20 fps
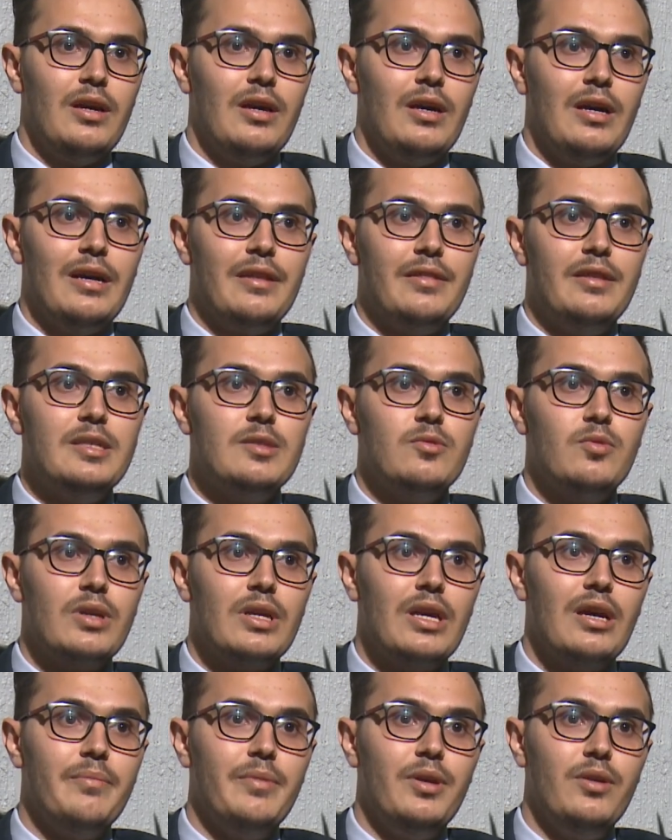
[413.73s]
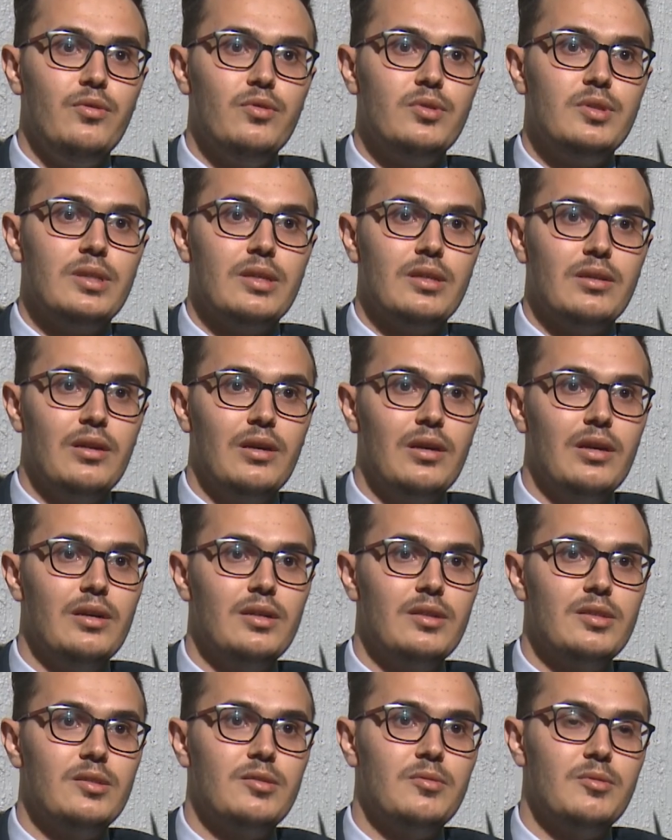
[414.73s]
And this one can be used
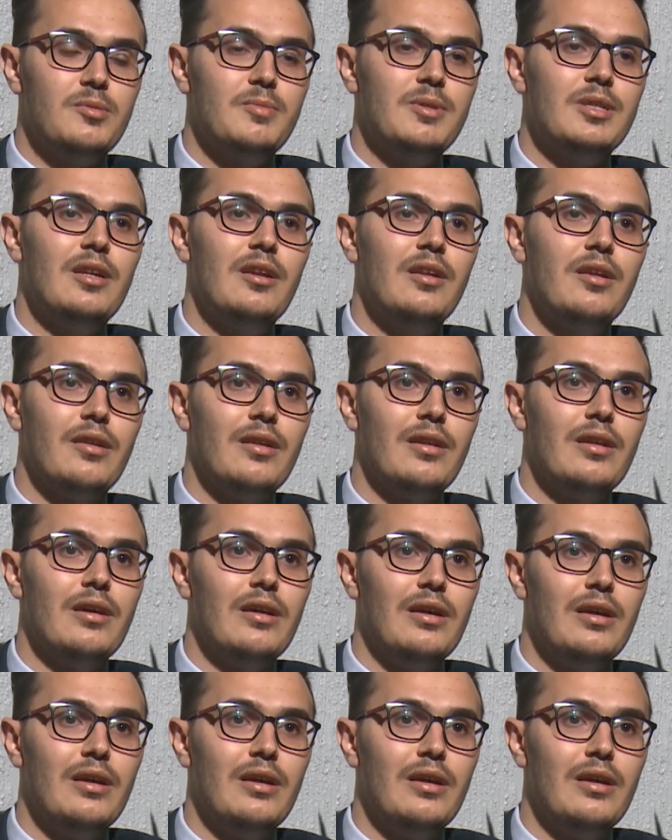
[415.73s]
especially in